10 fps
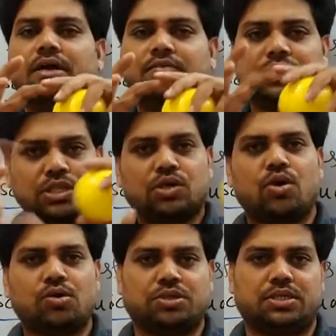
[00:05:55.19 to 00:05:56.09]
which is
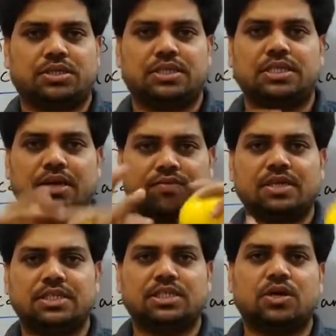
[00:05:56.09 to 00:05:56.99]
closed, the
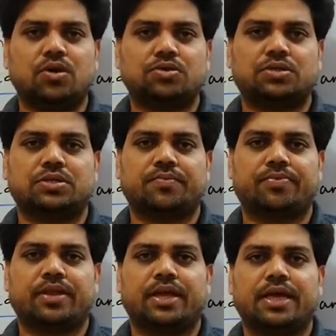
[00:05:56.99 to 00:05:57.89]
surface is closed.
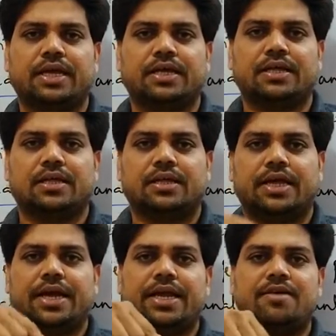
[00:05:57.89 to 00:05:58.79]
The
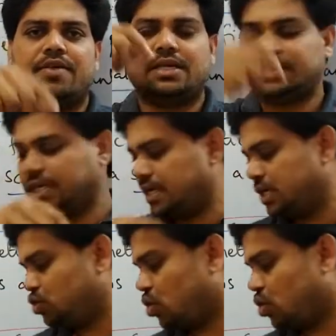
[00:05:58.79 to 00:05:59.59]
area vector is